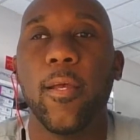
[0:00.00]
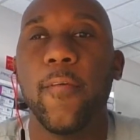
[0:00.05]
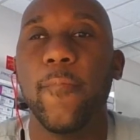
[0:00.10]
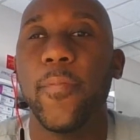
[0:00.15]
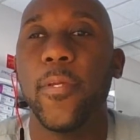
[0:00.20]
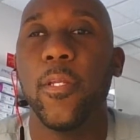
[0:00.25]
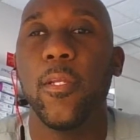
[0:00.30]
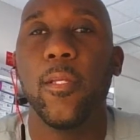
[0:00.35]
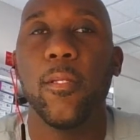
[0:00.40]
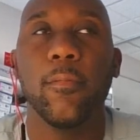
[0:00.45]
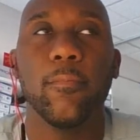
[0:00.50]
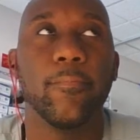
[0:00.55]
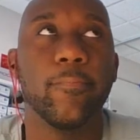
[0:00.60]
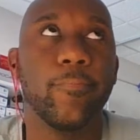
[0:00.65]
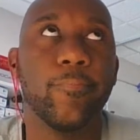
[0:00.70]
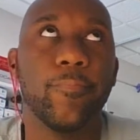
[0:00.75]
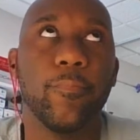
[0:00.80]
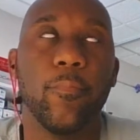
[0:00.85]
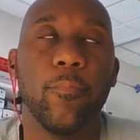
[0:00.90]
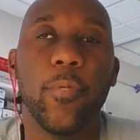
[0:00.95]
I've been
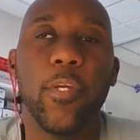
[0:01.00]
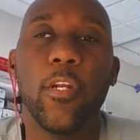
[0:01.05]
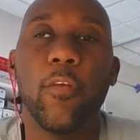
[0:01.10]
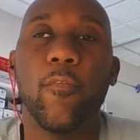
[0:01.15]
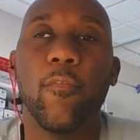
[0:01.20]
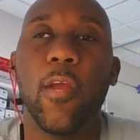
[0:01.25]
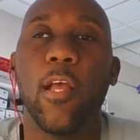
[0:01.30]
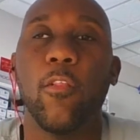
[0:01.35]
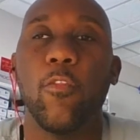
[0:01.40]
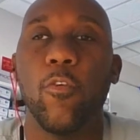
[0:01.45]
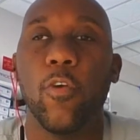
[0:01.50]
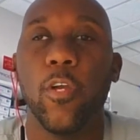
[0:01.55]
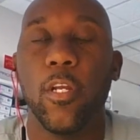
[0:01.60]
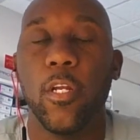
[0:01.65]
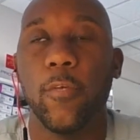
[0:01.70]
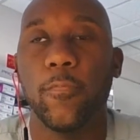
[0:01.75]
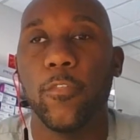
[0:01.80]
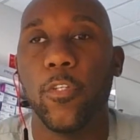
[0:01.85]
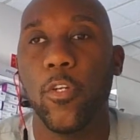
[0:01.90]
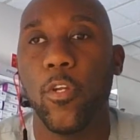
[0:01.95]
around long
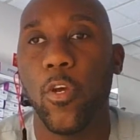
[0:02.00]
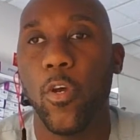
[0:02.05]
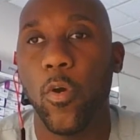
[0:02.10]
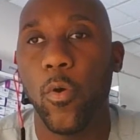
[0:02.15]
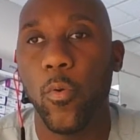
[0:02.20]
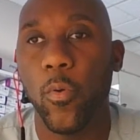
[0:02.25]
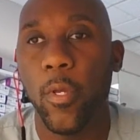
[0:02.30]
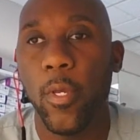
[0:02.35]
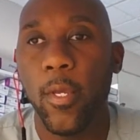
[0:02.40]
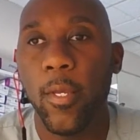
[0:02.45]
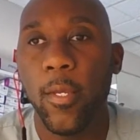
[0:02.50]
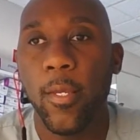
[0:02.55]
enough to know